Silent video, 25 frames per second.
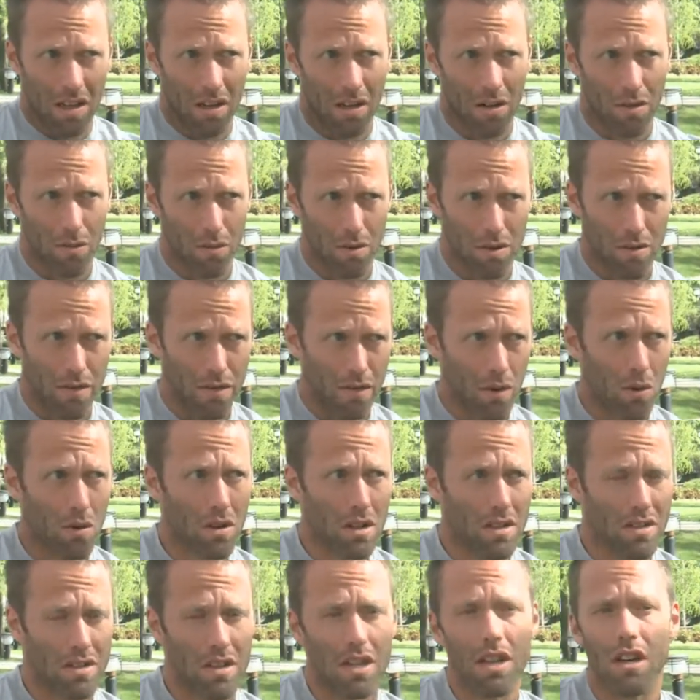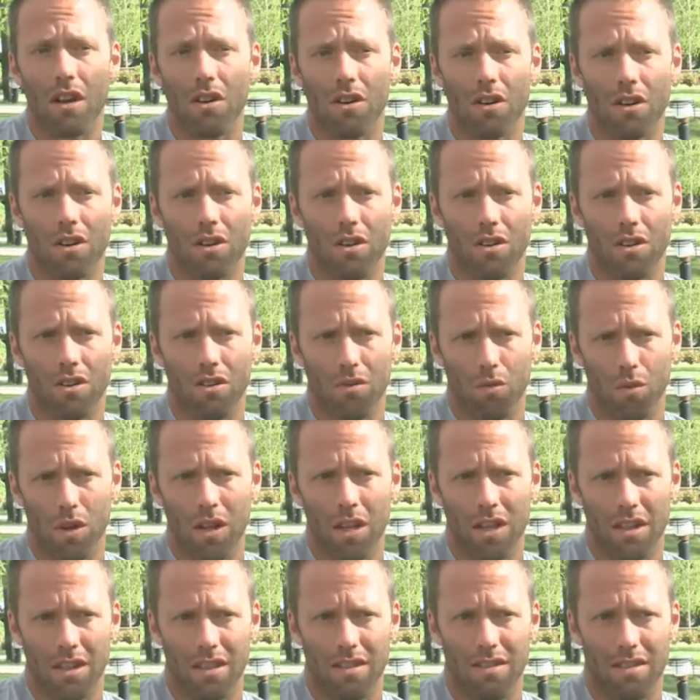we're focusing on, on
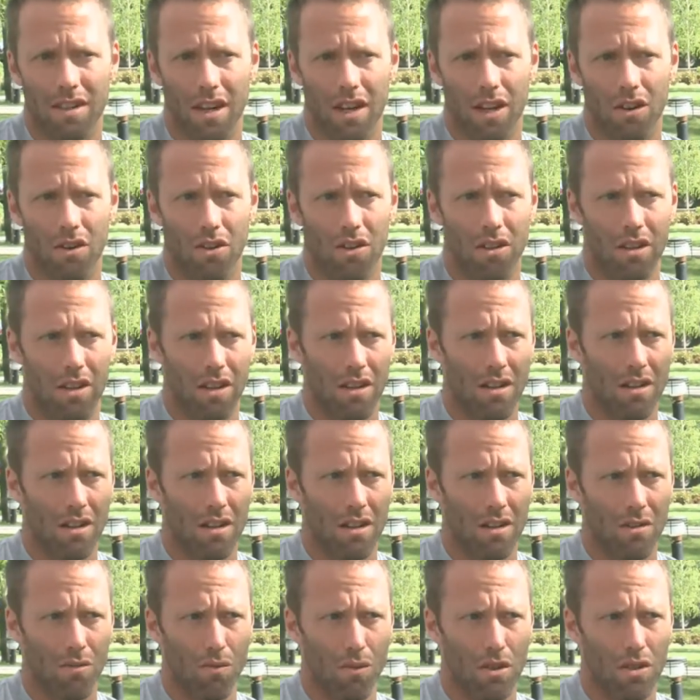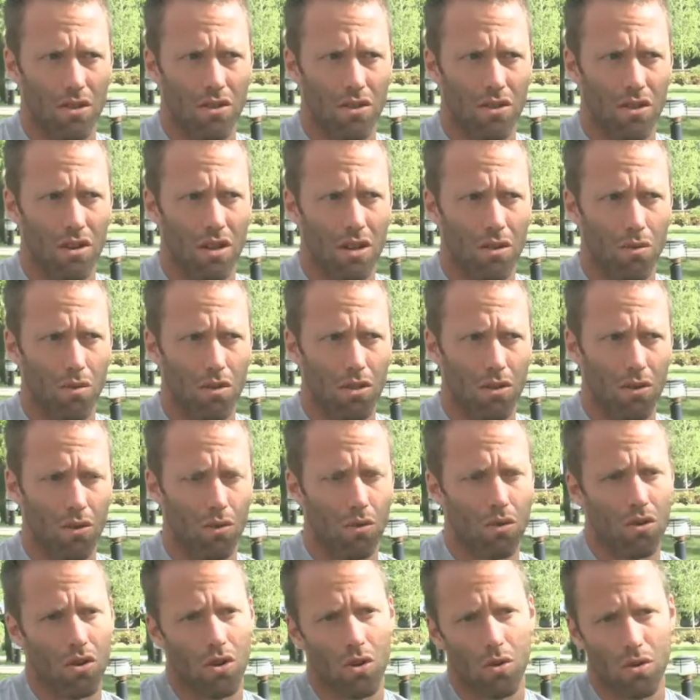winning this title, and, and we're starting with a new
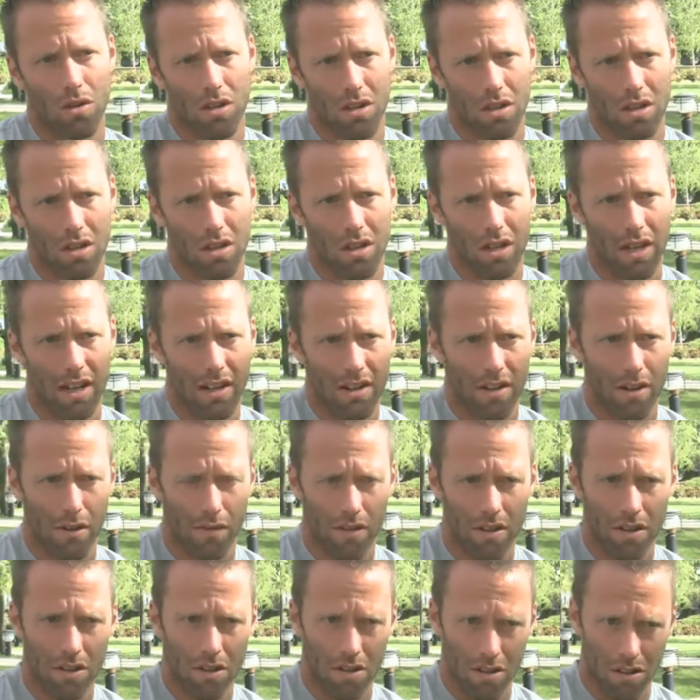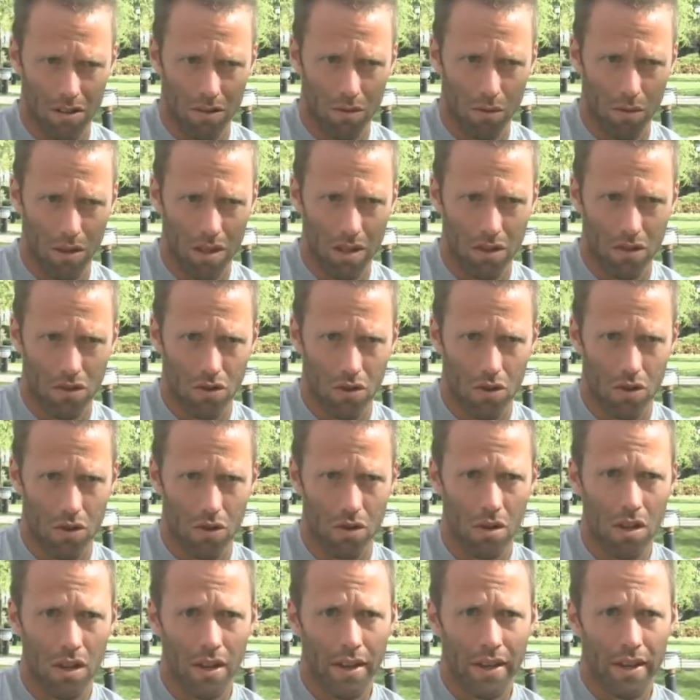coach, uh, Ashley Fisher, this week. So
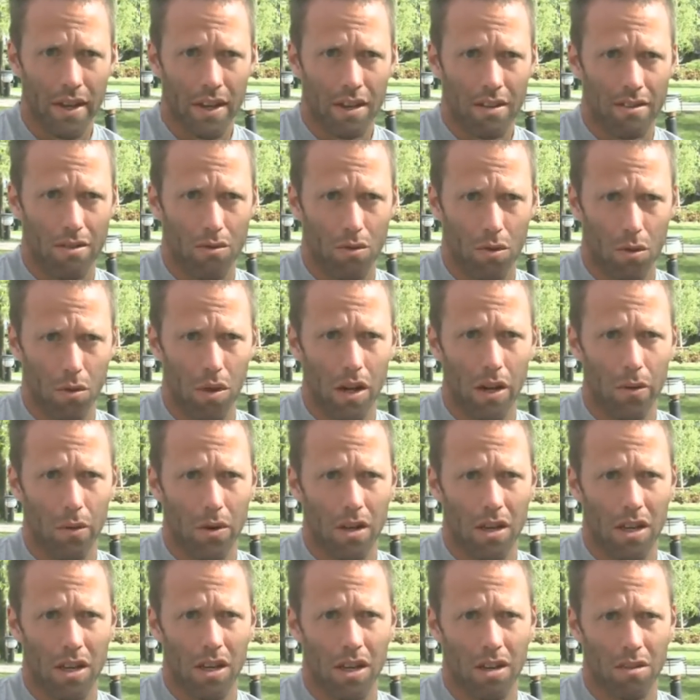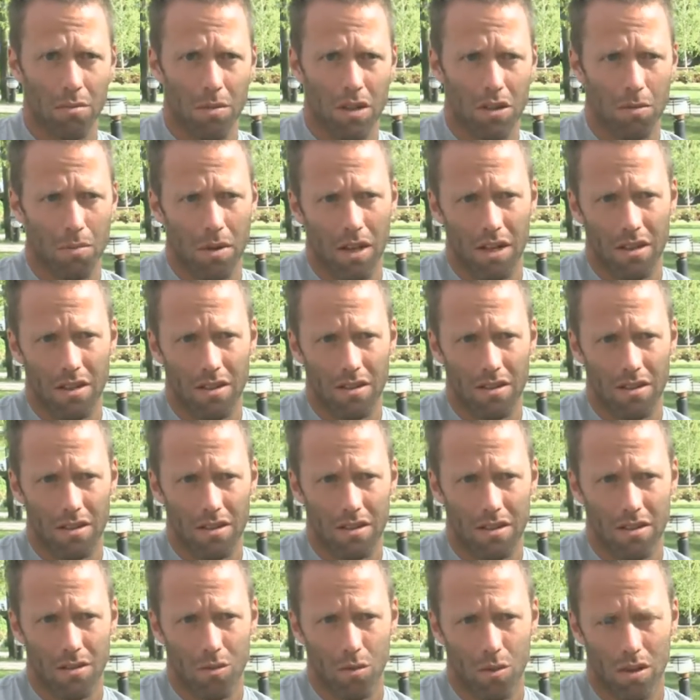so we really want to get as much
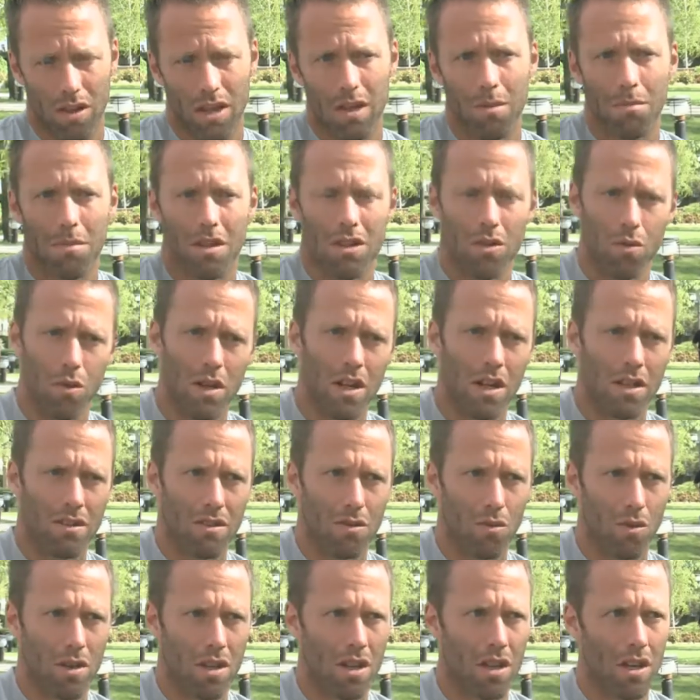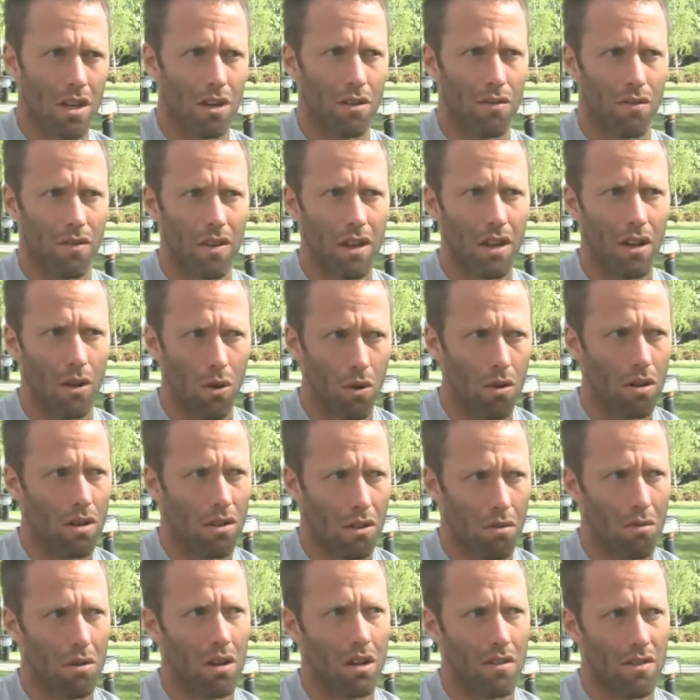practice with him as well, so we can get a feel. All
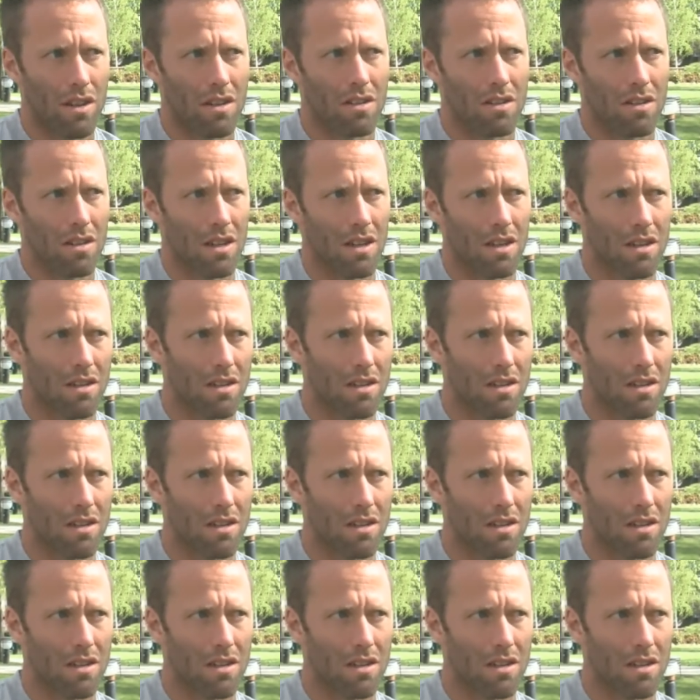three of us get